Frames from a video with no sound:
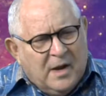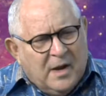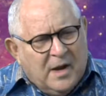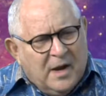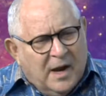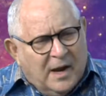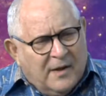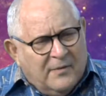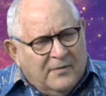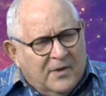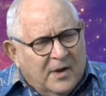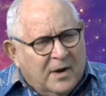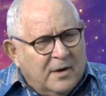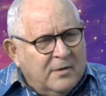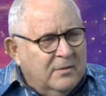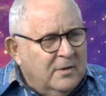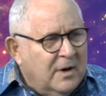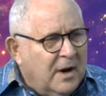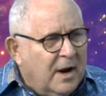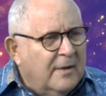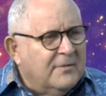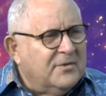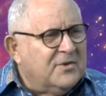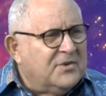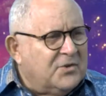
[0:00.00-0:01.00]
And then you
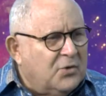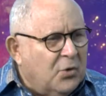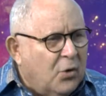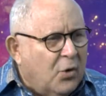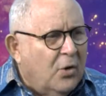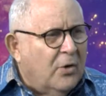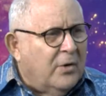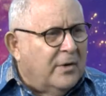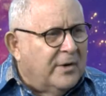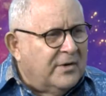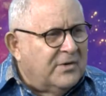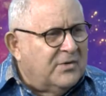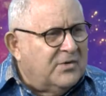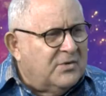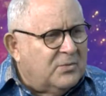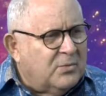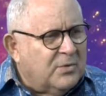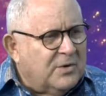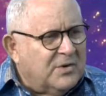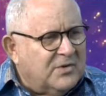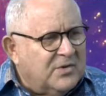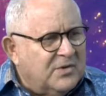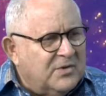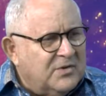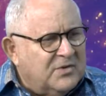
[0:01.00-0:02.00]
have storage,
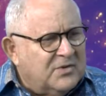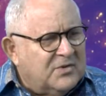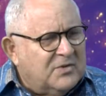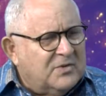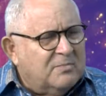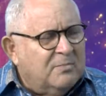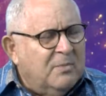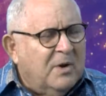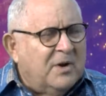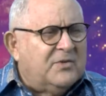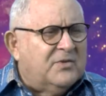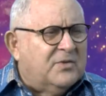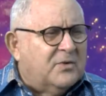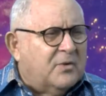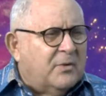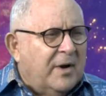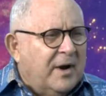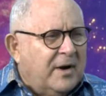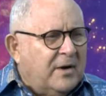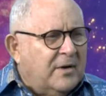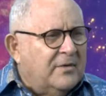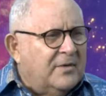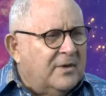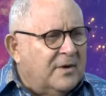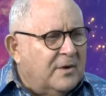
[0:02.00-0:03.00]
which is much
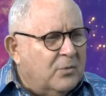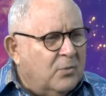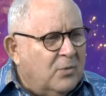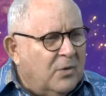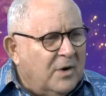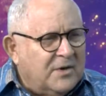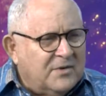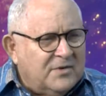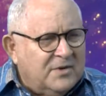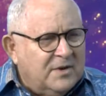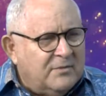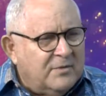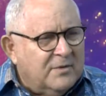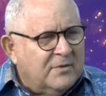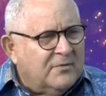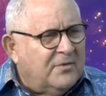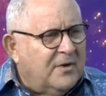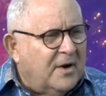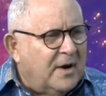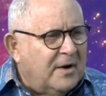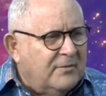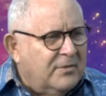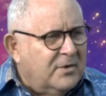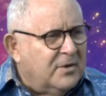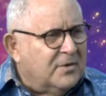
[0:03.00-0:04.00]
greater than it was even
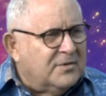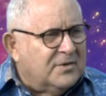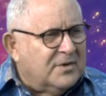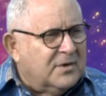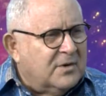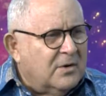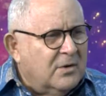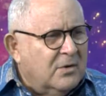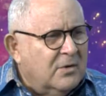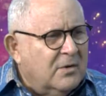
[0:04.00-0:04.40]
5 years ago.